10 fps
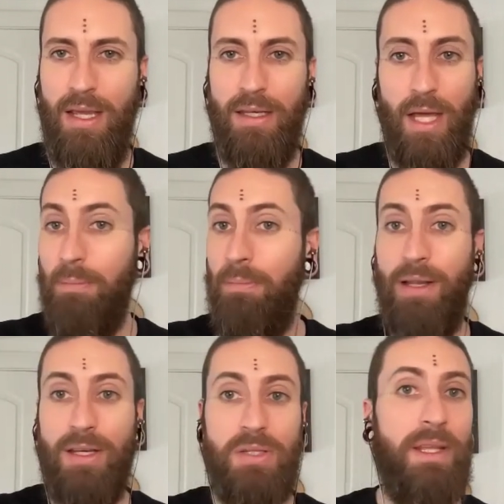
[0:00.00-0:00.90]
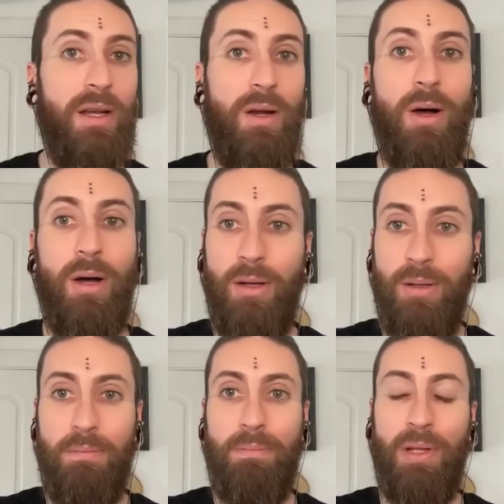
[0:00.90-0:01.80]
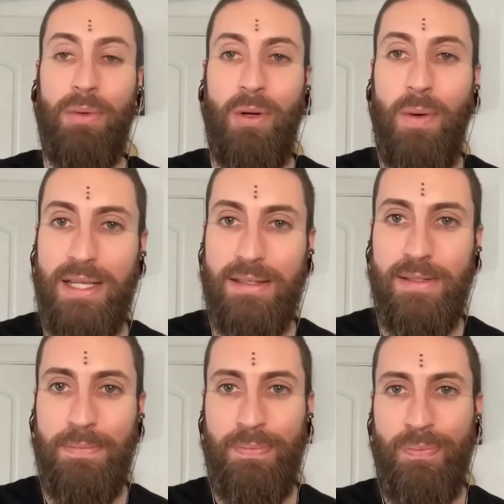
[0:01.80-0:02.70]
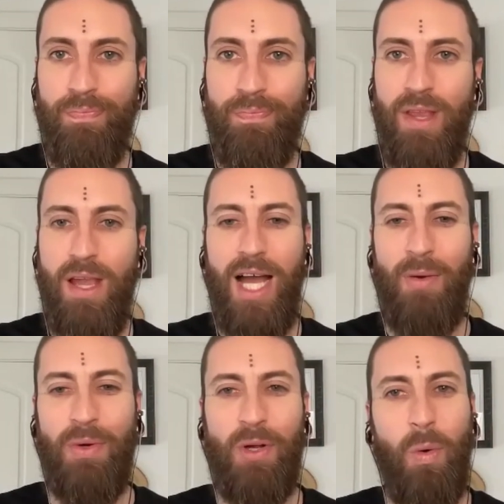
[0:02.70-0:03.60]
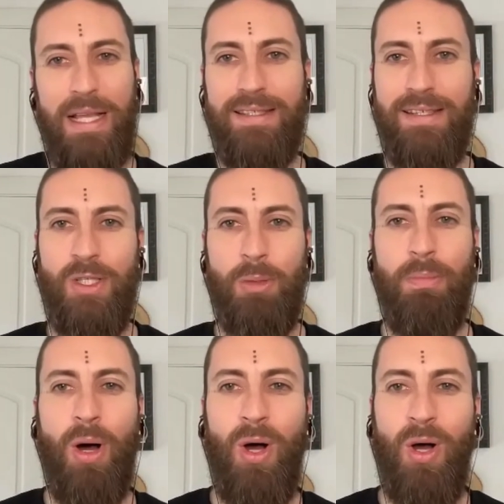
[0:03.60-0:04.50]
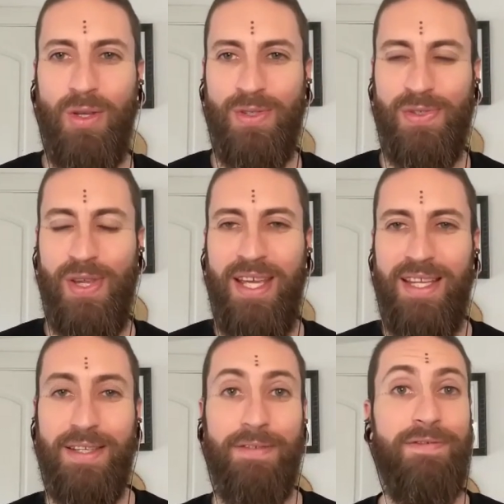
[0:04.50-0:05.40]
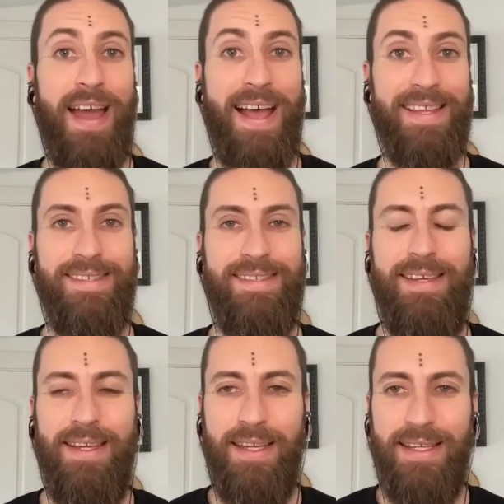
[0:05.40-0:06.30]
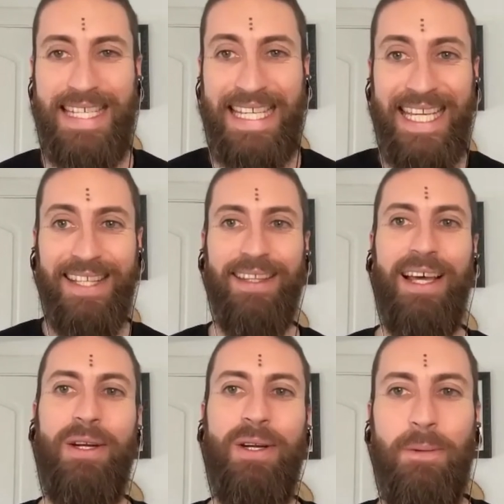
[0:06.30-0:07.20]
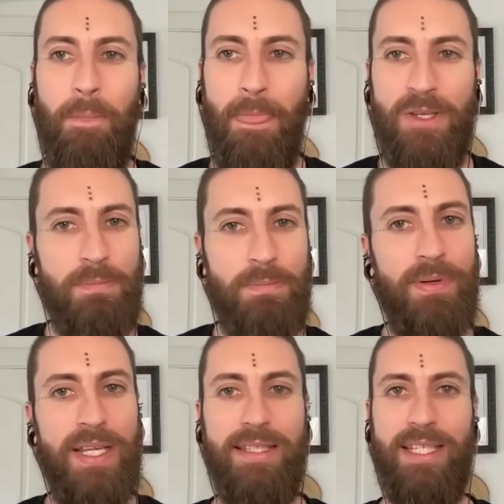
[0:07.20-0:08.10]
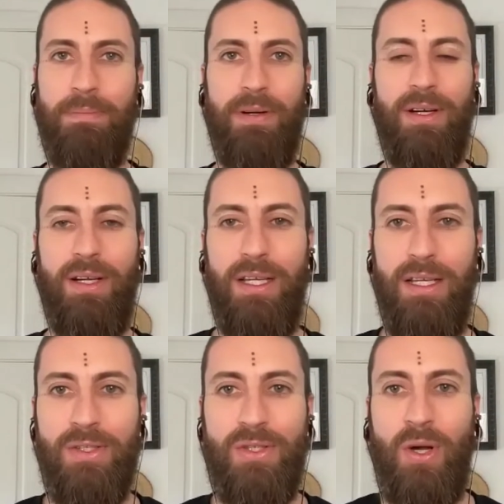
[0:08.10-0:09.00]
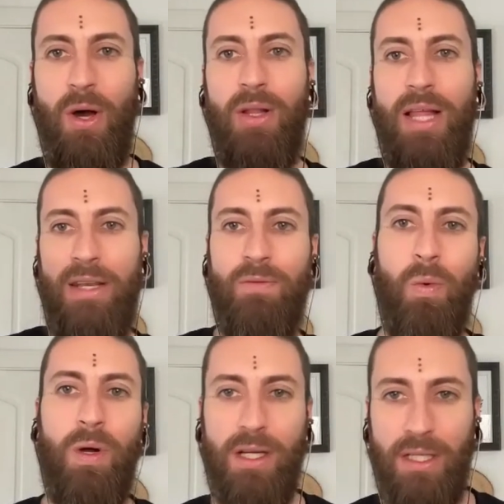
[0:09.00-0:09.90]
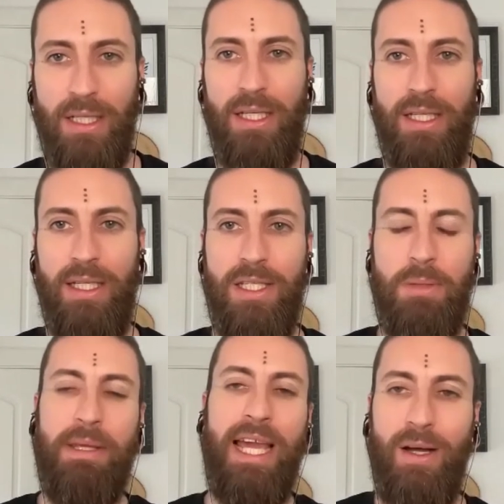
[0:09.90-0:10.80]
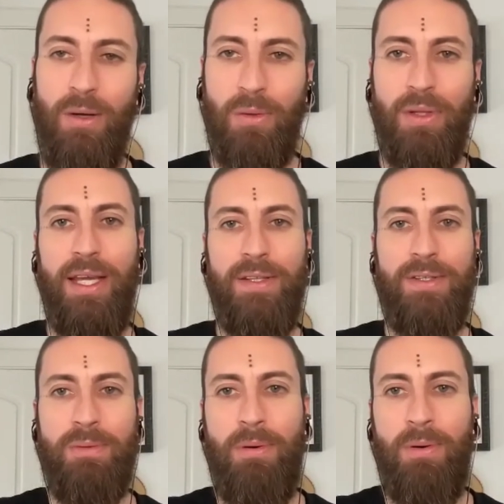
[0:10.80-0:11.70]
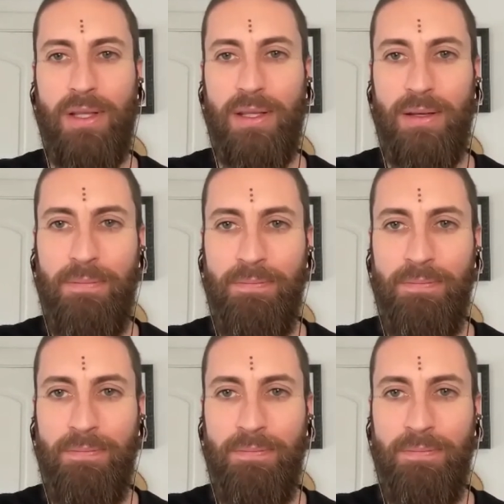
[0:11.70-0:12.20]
Not a punishment at all, but a request. A request to pause, to fast, to eat lighter, to breathe deeper, to call out of work, to be held and supported.